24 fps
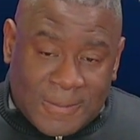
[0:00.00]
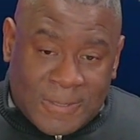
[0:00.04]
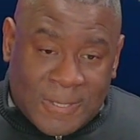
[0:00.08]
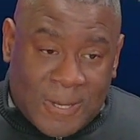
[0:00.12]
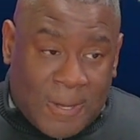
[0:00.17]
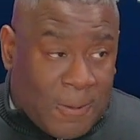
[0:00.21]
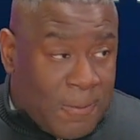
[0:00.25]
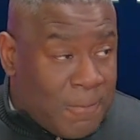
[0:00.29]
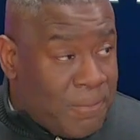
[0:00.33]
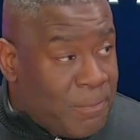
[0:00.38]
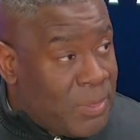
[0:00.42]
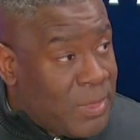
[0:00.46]

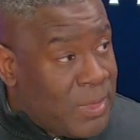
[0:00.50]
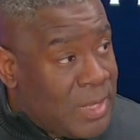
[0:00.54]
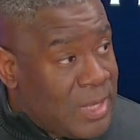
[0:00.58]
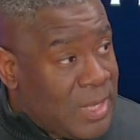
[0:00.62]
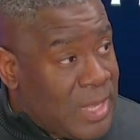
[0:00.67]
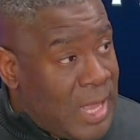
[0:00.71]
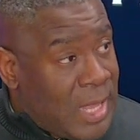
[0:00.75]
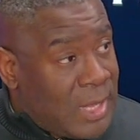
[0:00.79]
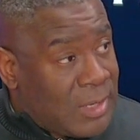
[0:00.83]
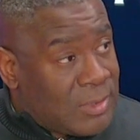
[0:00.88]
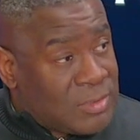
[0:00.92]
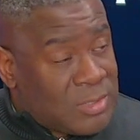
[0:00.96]
So,
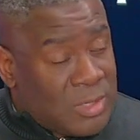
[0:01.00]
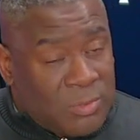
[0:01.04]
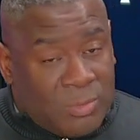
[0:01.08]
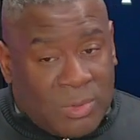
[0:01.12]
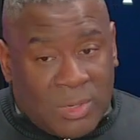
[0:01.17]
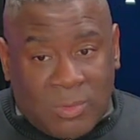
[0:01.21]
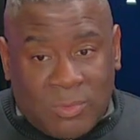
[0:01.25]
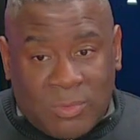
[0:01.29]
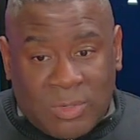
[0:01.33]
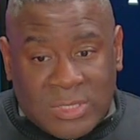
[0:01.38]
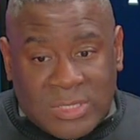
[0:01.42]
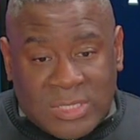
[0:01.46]

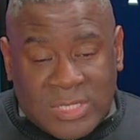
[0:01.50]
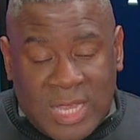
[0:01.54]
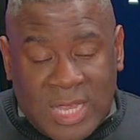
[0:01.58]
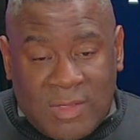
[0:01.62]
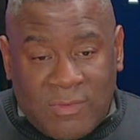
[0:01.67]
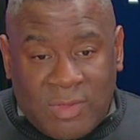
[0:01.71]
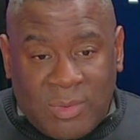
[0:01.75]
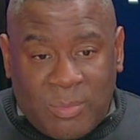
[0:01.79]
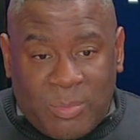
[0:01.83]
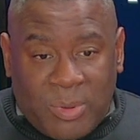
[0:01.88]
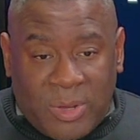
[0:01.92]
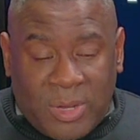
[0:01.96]
but we're
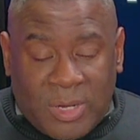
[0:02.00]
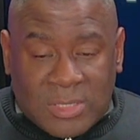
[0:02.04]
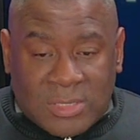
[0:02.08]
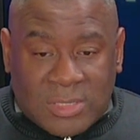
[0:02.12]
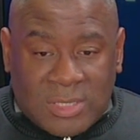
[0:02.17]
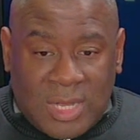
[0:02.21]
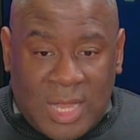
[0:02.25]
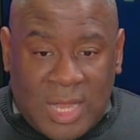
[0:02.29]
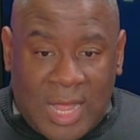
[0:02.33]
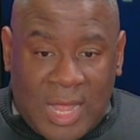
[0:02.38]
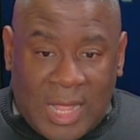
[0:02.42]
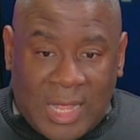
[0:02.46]
saving
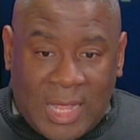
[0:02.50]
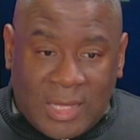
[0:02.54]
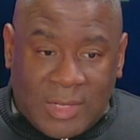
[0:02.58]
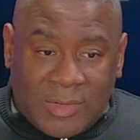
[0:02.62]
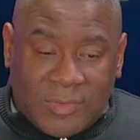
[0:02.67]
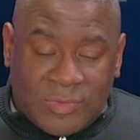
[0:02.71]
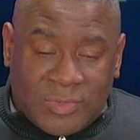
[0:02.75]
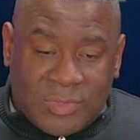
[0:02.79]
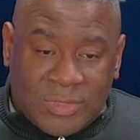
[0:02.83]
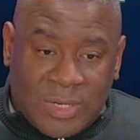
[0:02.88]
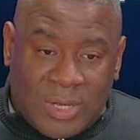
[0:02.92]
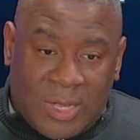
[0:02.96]
parents'
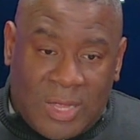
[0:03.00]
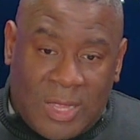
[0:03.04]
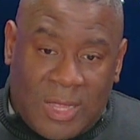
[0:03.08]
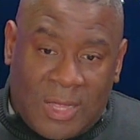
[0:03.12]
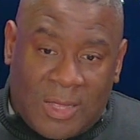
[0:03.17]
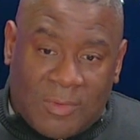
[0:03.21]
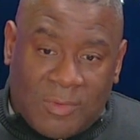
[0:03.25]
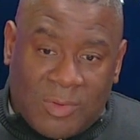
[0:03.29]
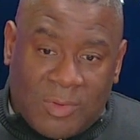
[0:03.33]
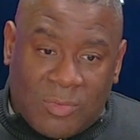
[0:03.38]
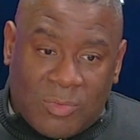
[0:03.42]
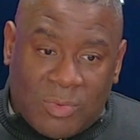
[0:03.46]
lives
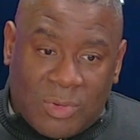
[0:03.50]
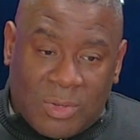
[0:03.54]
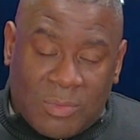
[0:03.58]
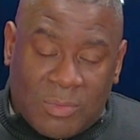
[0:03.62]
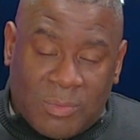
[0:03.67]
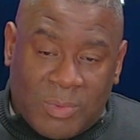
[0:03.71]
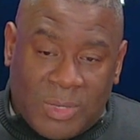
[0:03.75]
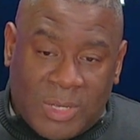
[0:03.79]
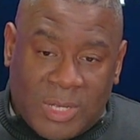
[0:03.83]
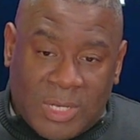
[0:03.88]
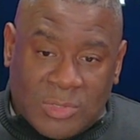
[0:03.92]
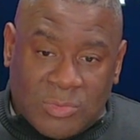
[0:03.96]

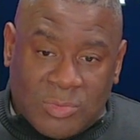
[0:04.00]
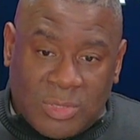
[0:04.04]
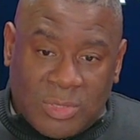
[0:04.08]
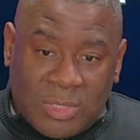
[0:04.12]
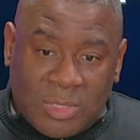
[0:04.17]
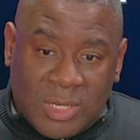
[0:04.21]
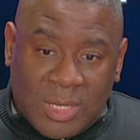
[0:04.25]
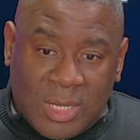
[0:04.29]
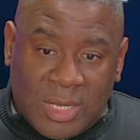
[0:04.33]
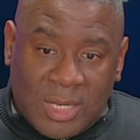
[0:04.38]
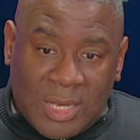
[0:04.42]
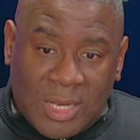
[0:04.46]
because we're
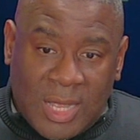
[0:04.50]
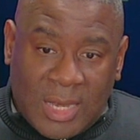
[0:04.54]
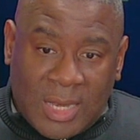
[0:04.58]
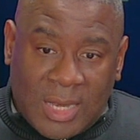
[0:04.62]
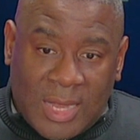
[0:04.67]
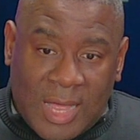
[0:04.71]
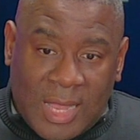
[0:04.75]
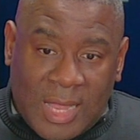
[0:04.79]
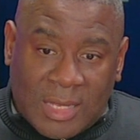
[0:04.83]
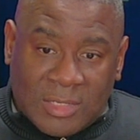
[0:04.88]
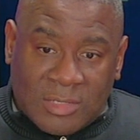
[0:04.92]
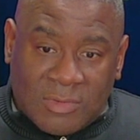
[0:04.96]
looking at
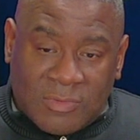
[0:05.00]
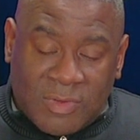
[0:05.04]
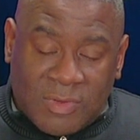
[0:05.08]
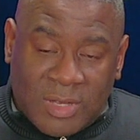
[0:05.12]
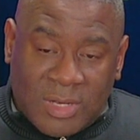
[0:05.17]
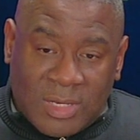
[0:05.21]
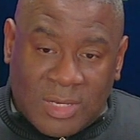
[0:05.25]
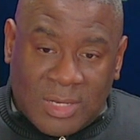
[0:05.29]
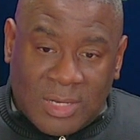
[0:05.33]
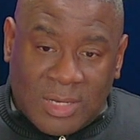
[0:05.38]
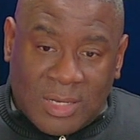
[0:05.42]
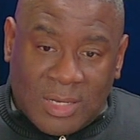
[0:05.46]
college
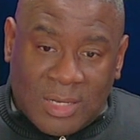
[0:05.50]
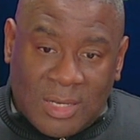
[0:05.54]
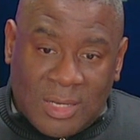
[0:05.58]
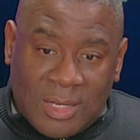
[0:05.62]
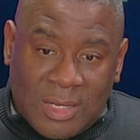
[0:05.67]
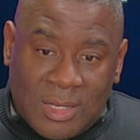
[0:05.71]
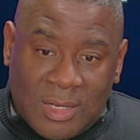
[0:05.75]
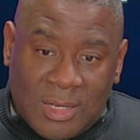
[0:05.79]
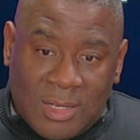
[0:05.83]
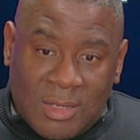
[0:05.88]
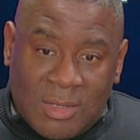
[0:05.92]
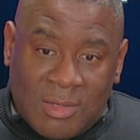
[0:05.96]
funding
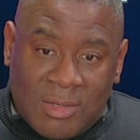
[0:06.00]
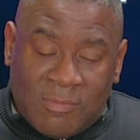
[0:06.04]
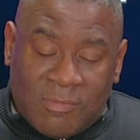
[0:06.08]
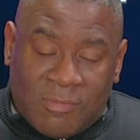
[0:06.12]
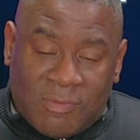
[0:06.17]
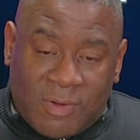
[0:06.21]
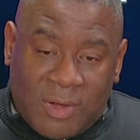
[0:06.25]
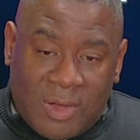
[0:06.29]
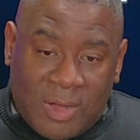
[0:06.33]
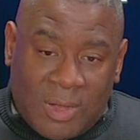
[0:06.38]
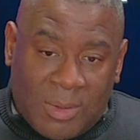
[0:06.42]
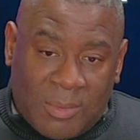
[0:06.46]

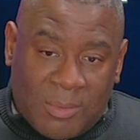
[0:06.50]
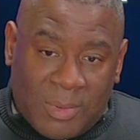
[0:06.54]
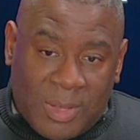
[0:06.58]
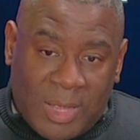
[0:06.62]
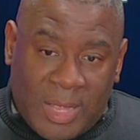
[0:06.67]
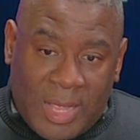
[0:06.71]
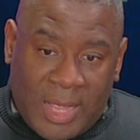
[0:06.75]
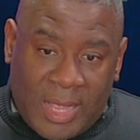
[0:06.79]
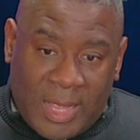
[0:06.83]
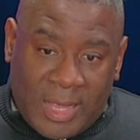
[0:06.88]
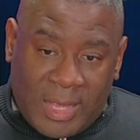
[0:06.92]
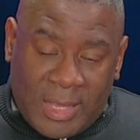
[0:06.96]
from
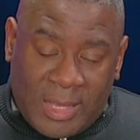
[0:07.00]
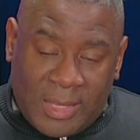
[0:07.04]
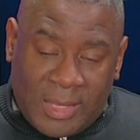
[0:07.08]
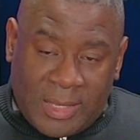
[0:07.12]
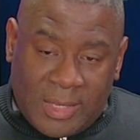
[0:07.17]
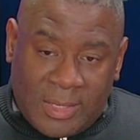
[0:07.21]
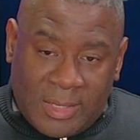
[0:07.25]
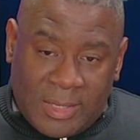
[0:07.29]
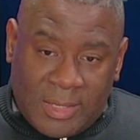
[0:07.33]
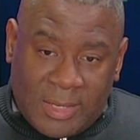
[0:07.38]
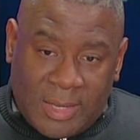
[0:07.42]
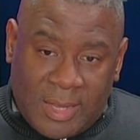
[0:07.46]

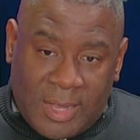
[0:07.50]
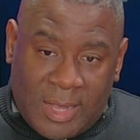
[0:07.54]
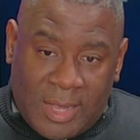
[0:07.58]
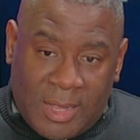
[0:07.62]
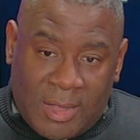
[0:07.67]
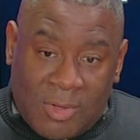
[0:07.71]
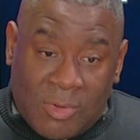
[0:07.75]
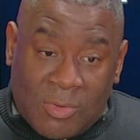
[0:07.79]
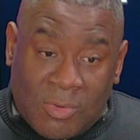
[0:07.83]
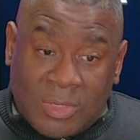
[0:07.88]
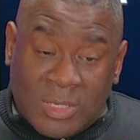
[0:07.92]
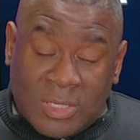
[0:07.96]
a
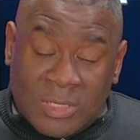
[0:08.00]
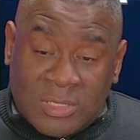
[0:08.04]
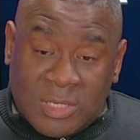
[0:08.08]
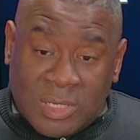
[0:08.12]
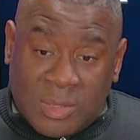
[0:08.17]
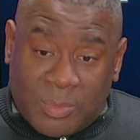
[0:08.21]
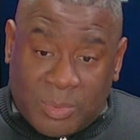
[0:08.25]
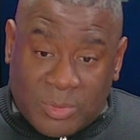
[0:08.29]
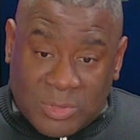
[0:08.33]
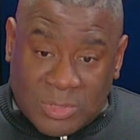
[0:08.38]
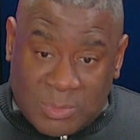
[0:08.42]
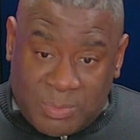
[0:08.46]

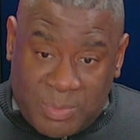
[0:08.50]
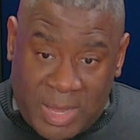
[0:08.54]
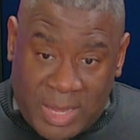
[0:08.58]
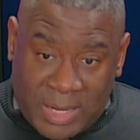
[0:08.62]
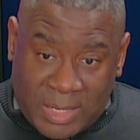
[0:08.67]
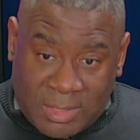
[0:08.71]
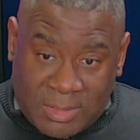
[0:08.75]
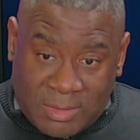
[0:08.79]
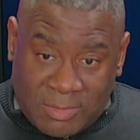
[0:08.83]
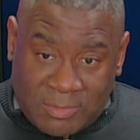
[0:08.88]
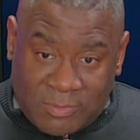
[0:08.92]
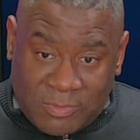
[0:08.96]
holistic
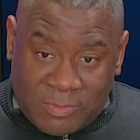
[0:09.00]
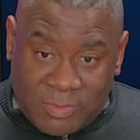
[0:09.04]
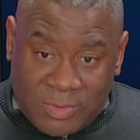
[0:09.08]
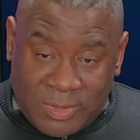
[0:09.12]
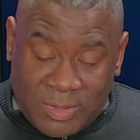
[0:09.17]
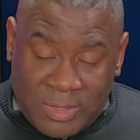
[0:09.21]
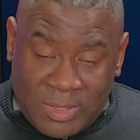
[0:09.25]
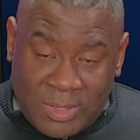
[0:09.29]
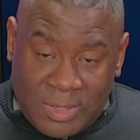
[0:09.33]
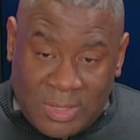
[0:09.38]
perspective.